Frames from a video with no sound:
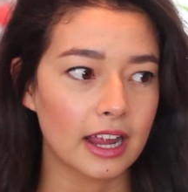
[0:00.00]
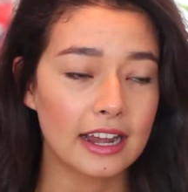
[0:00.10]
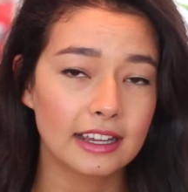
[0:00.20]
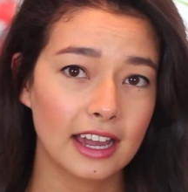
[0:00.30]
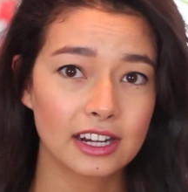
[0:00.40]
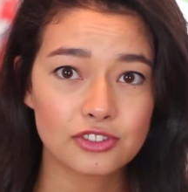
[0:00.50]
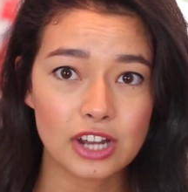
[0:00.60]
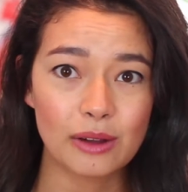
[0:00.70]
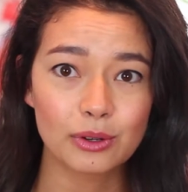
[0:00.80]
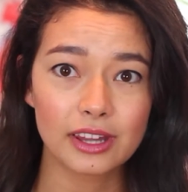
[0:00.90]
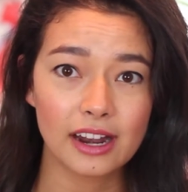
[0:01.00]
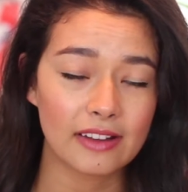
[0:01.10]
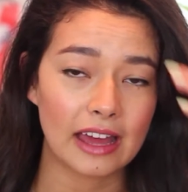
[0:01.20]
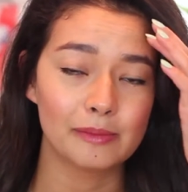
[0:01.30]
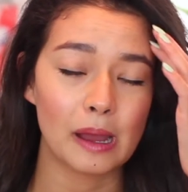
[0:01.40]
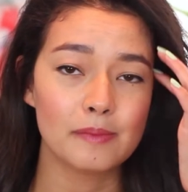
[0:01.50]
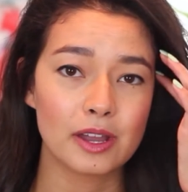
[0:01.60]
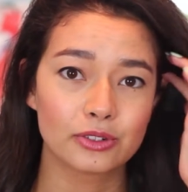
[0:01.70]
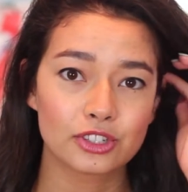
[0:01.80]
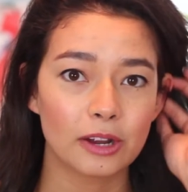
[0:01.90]
any kind of shower that I've had to buy
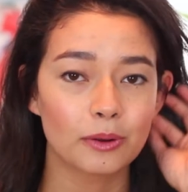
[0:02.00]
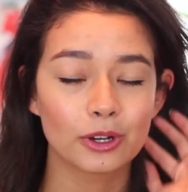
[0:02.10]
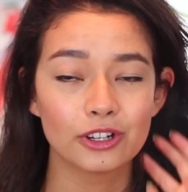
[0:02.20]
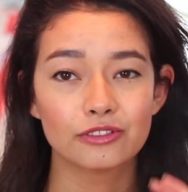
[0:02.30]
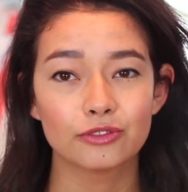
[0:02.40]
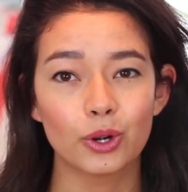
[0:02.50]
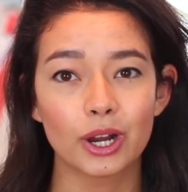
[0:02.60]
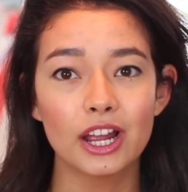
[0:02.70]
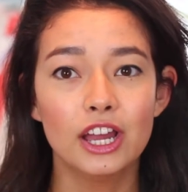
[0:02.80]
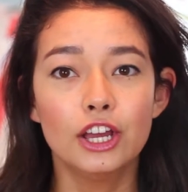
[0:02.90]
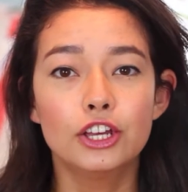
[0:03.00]
my own shower curtain for